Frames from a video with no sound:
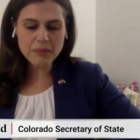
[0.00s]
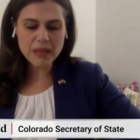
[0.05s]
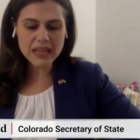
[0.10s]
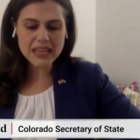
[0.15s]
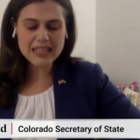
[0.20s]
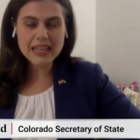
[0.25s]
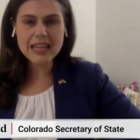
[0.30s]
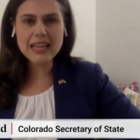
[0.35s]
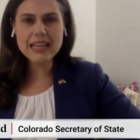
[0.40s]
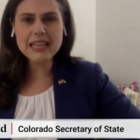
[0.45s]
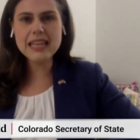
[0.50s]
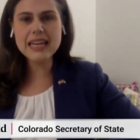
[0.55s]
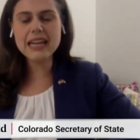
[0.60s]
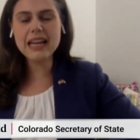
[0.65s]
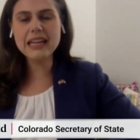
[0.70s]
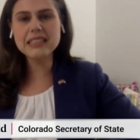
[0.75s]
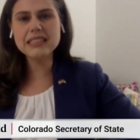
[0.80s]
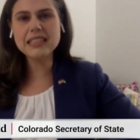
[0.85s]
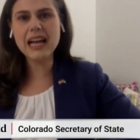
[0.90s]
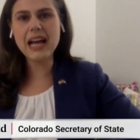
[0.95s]
Um, and, and,
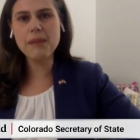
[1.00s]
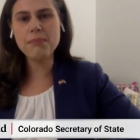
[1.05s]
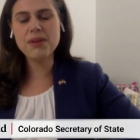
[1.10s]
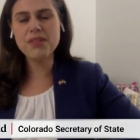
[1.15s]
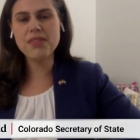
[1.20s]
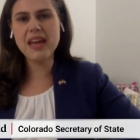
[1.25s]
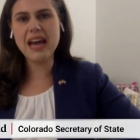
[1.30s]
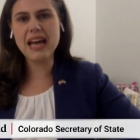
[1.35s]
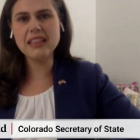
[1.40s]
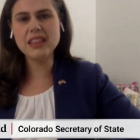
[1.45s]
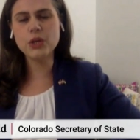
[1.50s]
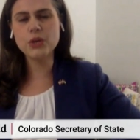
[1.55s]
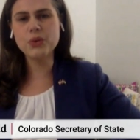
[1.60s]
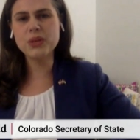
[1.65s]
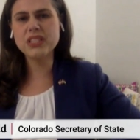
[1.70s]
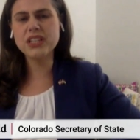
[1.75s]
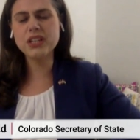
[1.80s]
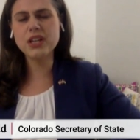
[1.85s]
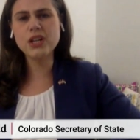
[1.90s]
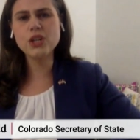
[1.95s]
then on top of that, there
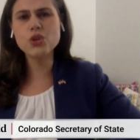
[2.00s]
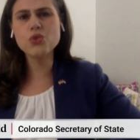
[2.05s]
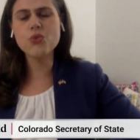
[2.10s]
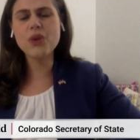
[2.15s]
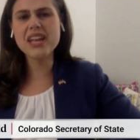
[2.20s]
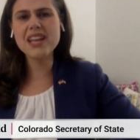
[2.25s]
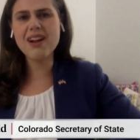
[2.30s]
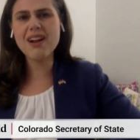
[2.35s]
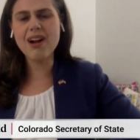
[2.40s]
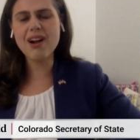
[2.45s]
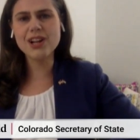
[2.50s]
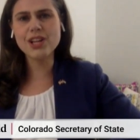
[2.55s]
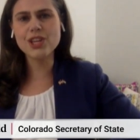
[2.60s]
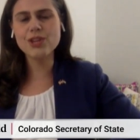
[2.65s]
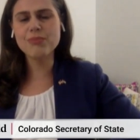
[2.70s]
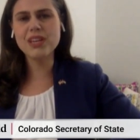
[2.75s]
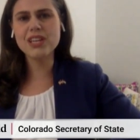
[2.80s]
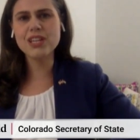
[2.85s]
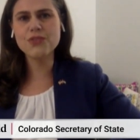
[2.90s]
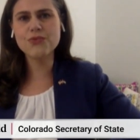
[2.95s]
was a, great
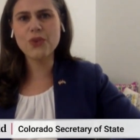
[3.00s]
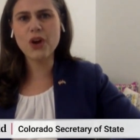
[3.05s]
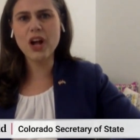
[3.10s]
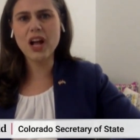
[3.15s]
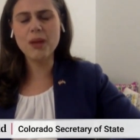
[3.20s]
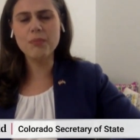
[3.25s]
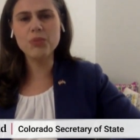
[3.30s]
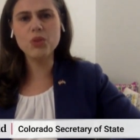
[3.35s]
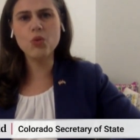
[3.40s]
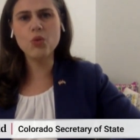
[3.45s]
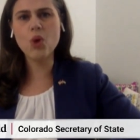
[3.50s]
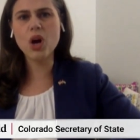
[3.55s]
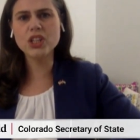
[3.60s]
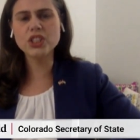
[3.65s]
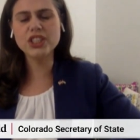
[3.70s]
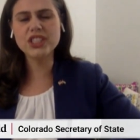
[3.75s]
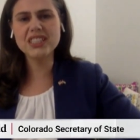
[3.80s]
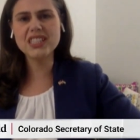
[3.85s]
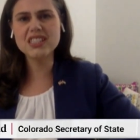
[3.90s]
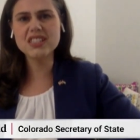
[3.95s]
argument from the
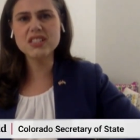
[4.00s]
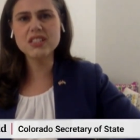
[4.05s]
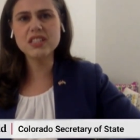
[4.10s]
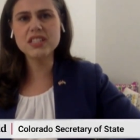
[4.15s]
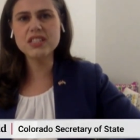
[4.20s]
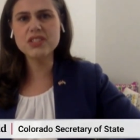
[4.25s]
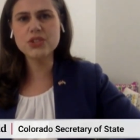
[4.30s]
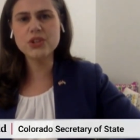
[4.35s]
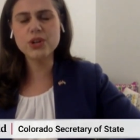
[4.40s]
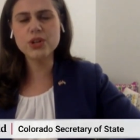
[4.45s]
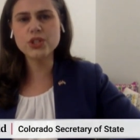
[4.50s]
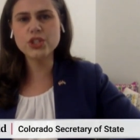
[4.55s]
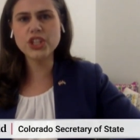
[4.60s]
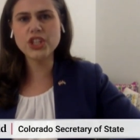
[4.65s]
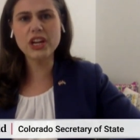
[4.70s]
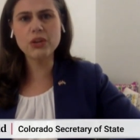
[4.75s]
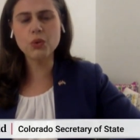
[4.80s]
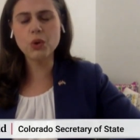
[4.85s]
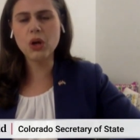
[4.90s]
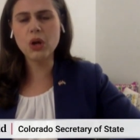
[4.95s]
Washington Solicitor
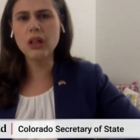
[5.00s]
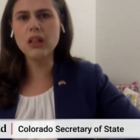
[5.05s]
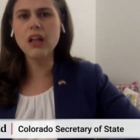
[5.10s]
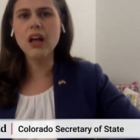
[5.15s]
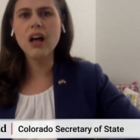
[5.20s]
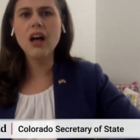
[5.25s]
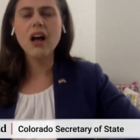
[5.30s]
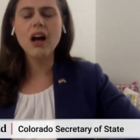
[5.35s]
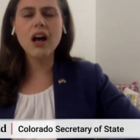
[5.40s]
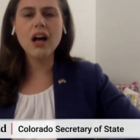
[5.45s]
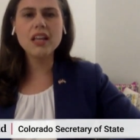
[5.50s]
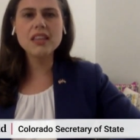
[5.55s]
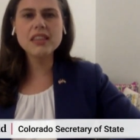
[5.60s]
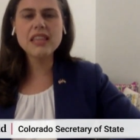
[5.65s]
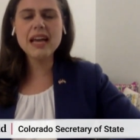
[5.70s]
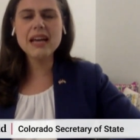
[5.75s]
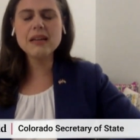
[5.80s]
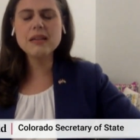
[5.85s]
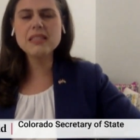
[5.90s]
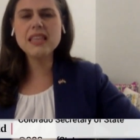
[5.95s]
General uh,
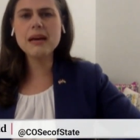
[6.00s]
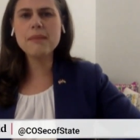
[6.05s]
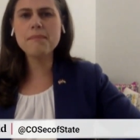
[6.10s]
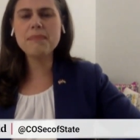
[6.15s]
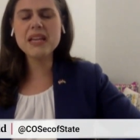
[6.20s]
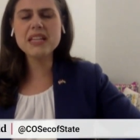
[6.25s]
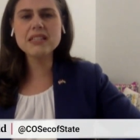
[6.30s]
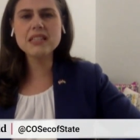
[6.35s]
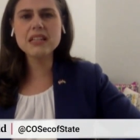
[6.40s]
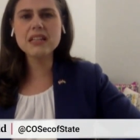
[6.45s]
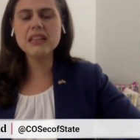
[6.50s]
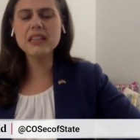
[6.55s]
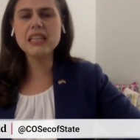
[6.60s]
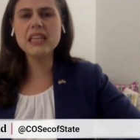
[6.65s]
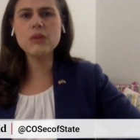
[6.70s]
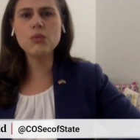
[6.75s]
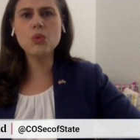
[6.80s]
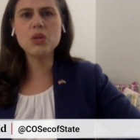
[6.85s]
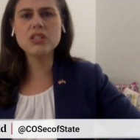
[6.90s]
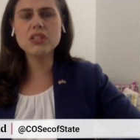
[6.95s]
that that
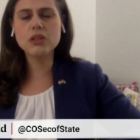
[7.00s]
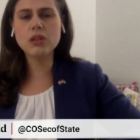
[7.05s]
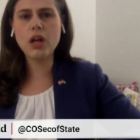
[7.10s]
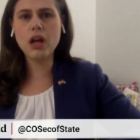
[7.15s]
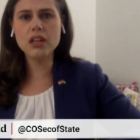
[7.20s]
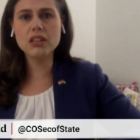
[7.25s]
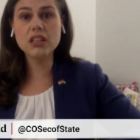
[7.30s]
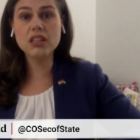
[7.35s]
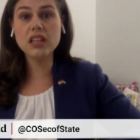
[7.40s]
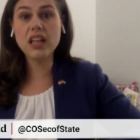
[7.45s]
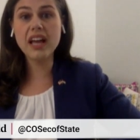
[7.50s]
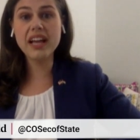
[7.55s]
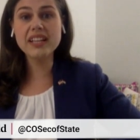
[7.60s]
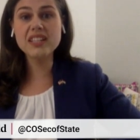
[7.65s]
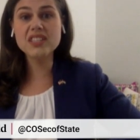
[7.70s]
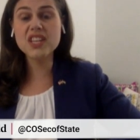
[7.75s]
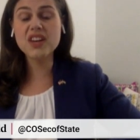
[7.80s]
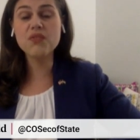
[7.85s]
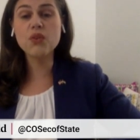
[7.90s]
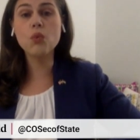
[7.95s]
basically was along the
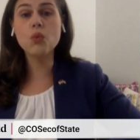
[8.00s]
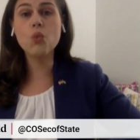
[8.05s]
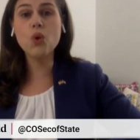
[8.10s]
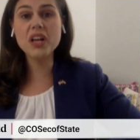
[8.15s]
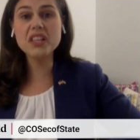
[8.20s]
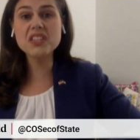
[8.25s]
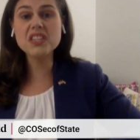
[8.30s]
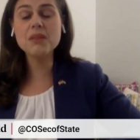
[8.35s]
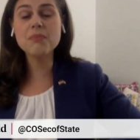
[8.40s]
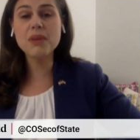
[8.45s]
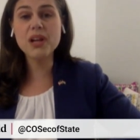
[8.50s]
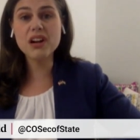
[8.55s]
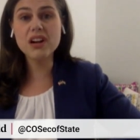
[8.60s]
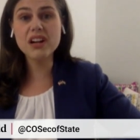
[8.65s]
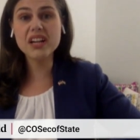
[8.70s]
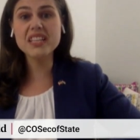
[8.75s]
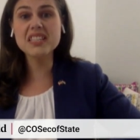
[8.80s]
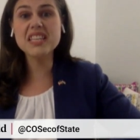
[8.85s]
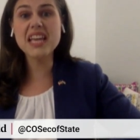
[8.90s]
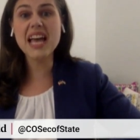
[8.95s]
lines of once
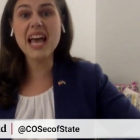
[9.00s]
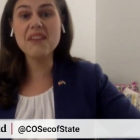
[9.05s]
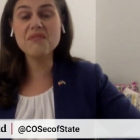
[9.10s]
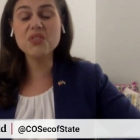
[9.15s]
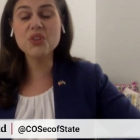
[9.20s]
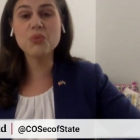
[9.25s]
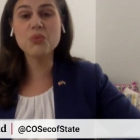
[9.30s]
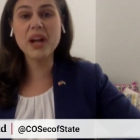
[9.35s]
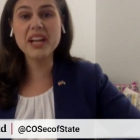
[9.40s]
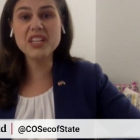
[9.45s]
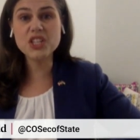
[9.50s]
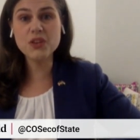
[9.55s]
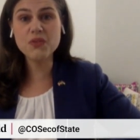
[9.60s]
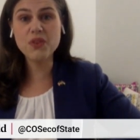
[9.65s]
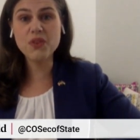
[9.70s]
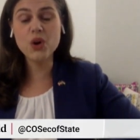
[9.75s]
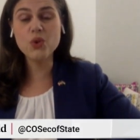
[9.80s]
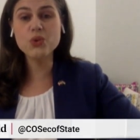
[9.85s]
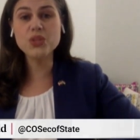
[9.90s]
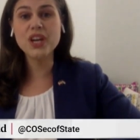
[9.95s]
Americans have the right to
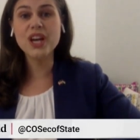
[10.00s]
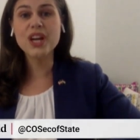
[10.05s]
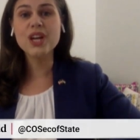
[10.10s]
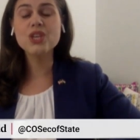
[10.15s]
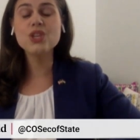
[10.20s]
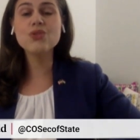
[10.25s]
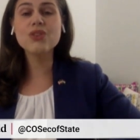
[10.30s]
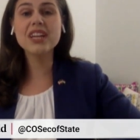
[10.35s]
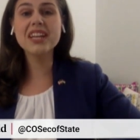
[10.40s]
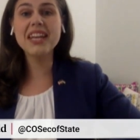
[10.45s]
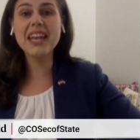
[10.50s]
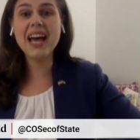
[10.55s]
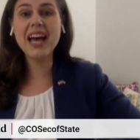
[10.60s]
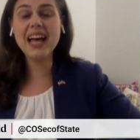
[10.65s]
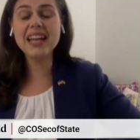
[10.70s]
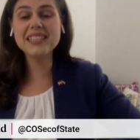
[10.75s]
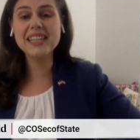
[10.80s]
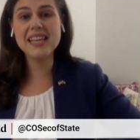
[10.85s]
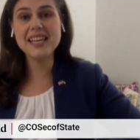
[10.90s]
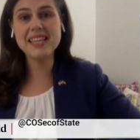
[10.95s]
vote, you
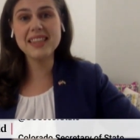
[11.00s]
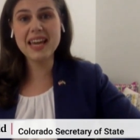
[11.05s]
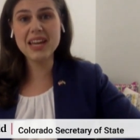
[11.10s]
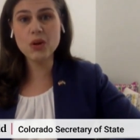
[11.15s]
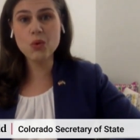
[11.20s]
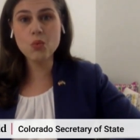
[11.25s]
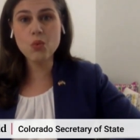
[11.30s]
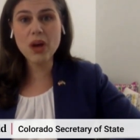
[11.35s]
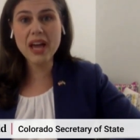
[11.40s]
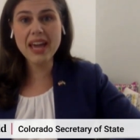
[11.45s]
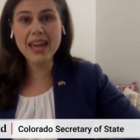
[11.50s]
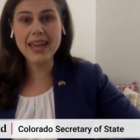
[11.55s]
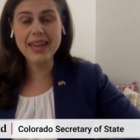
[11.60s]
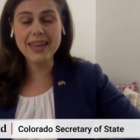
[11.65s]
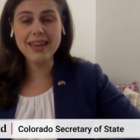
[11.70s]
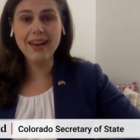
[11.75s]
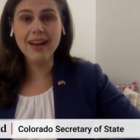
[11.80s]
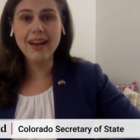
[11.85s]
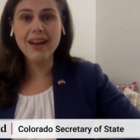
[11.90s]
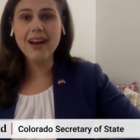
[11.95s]
cannot take that
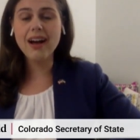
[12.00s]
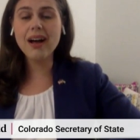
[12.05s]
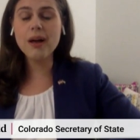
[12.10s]
away